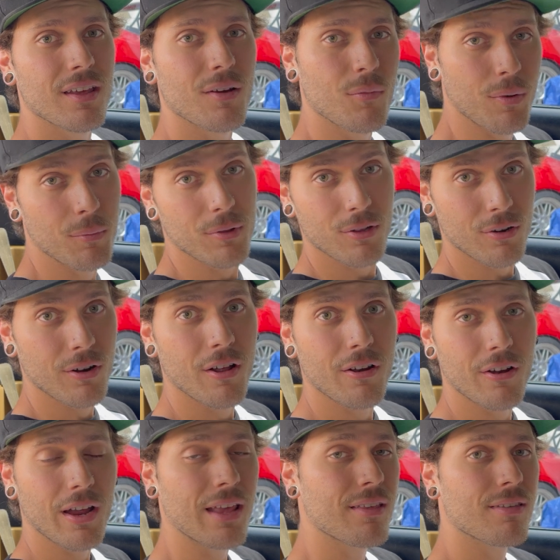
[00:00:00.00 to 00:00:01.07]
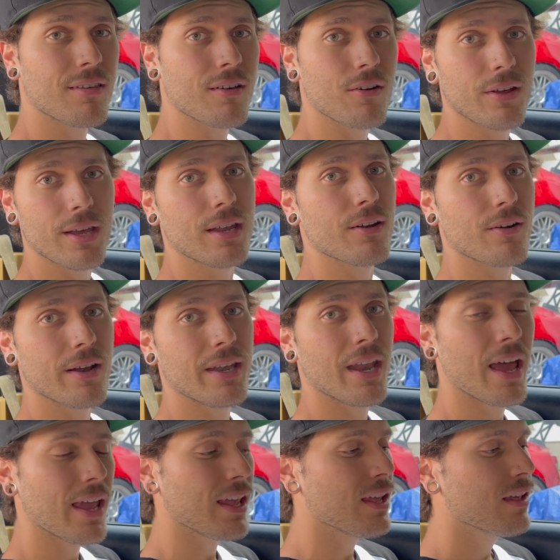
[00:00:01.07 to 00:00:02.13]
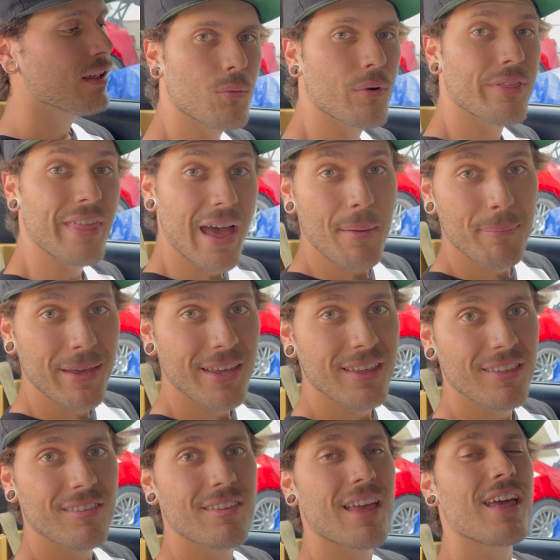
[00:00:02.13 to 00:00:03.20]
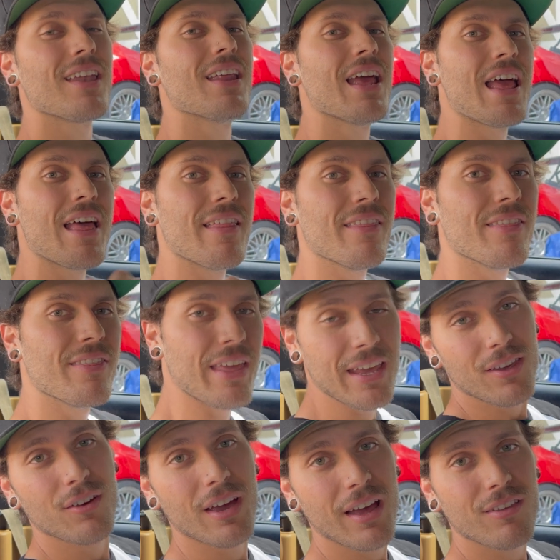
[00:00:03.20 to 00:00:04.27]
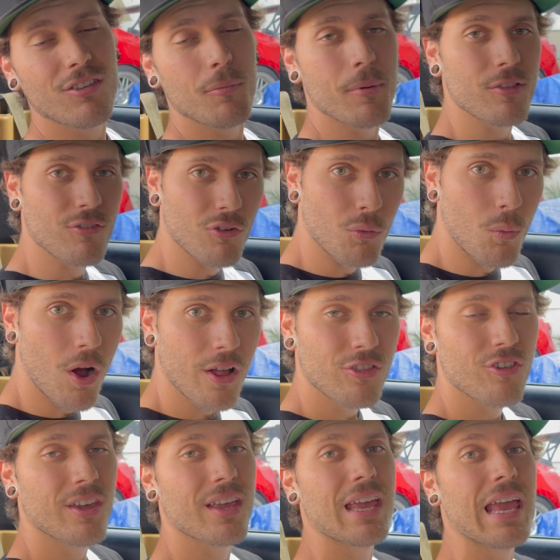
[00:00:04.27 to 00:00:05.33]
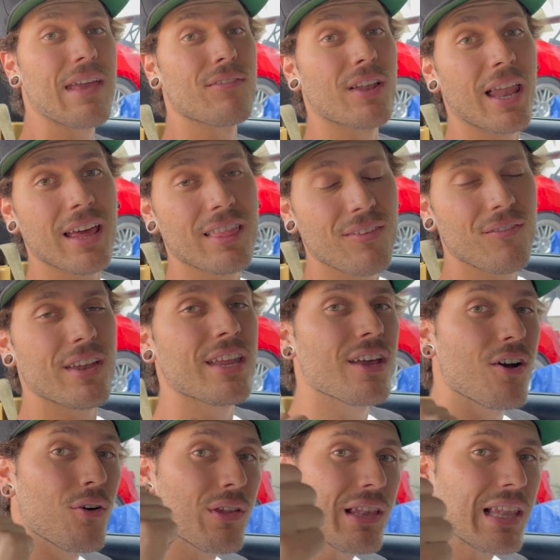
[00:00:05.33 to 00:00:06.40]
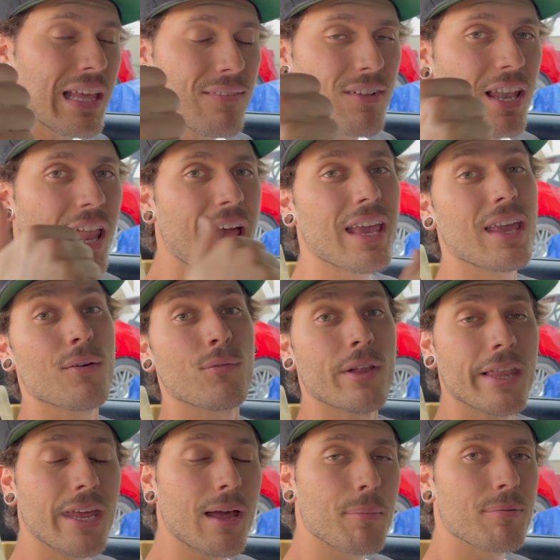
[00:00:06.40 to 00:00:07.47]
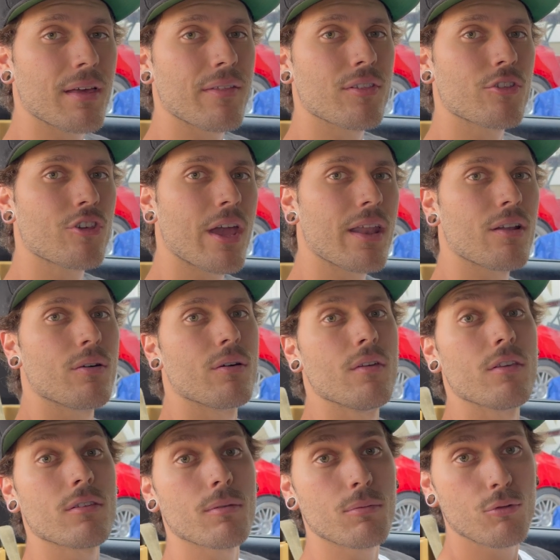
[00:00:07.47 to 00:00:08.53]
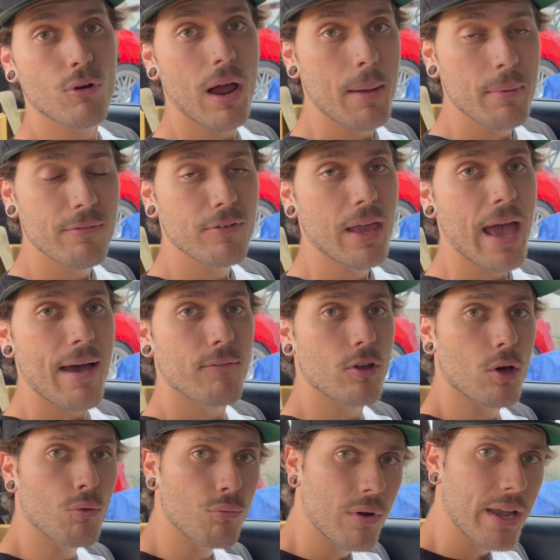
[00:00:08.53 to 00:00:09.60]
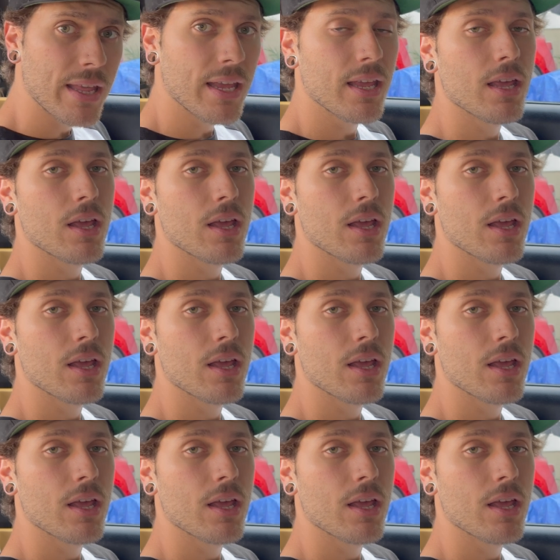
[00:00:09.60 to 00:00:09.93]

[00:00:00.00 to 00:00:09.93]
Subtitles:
when we turn on our AC or heater at night. With that being said, thank you guys so much for watching. If you liked the video, leave a like. It really helps out the channel. Subscribe if you haven't already.